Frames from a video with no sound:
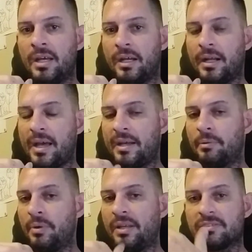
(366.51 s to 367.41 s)
And I had to
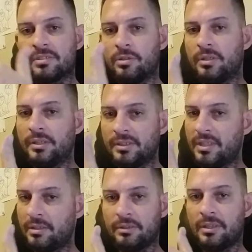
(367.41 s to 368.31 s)
wait so long to
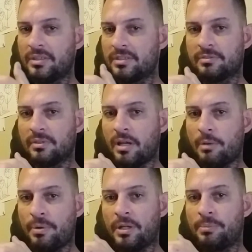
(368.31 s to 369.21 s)
get her on a
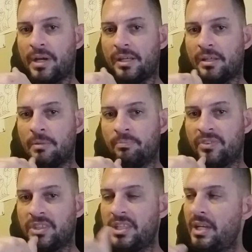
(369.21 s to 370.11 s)
pedal bike.
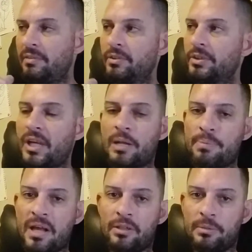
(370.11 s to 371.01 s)
She didn't even learn how to
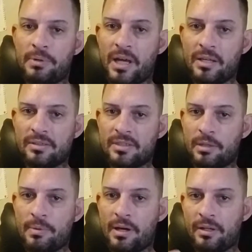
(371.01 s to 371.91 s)
pedal a bike until
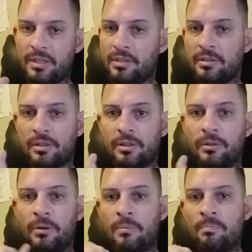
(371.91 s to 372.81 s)
about a year
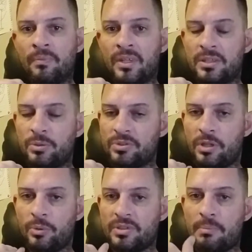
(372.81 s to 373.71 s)
ago. She was
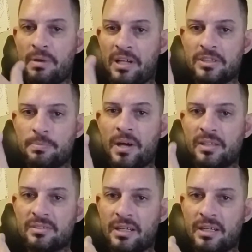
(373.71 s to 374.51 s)
always on balance bikes.